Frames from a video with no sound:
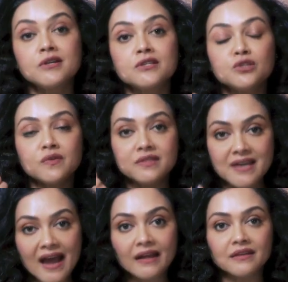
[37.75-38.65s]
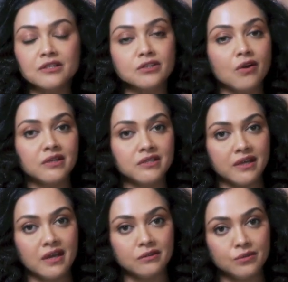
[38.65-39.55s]
So that is called as
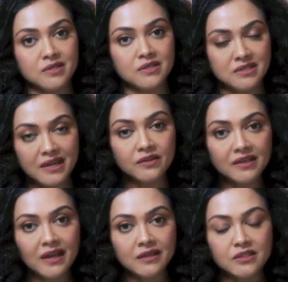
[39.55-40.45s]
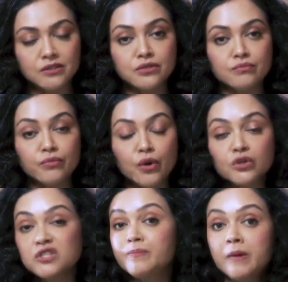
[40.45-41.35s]
acanthosis nigricans, and
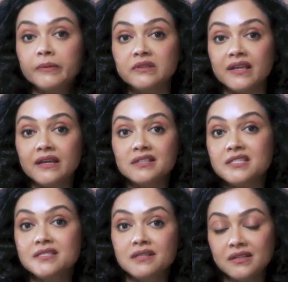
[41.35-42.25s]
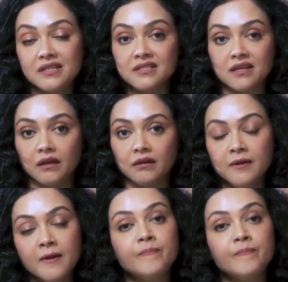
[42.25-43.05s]
most people think it's dirty skin